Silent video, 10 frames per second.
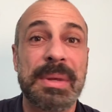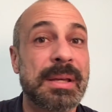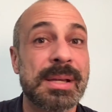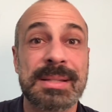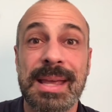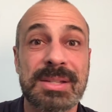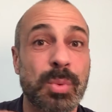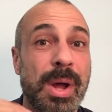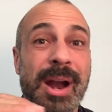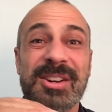Because guess
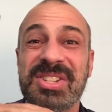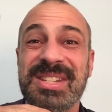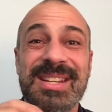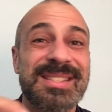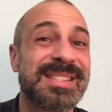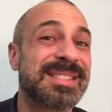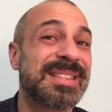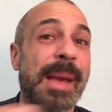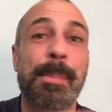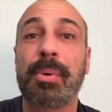what? Our sin
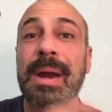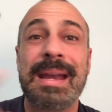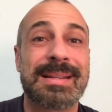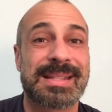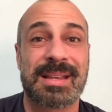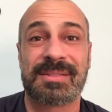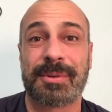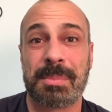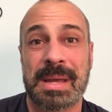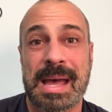separates us
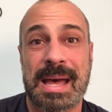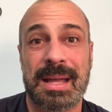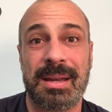from God.